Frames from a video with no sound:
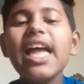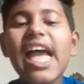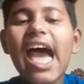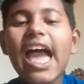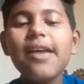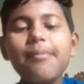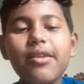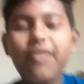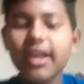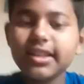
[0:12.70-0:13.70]
I am my
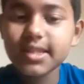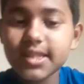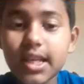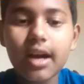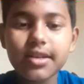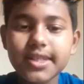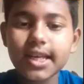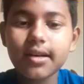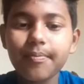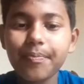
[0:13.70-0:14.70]
father's third
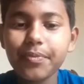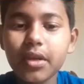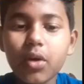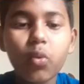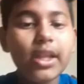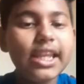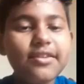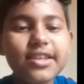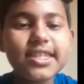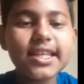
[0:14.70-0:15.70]
son. We
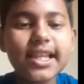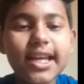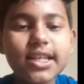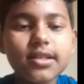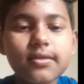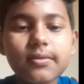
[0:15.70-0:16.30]
live in Sylhet.